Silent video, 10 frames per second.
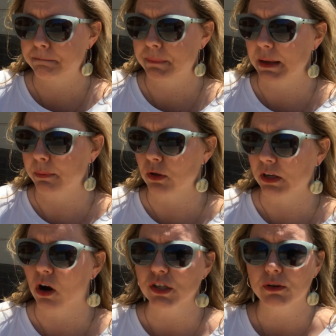people
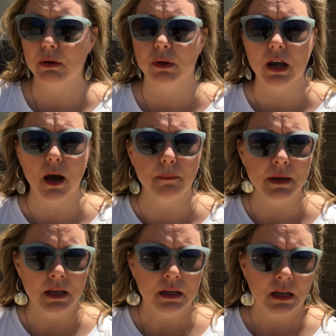incarcerated would come
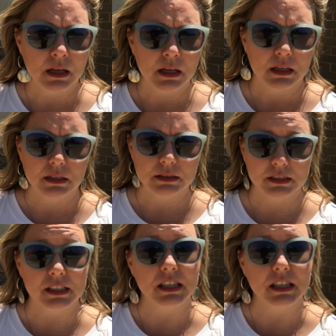to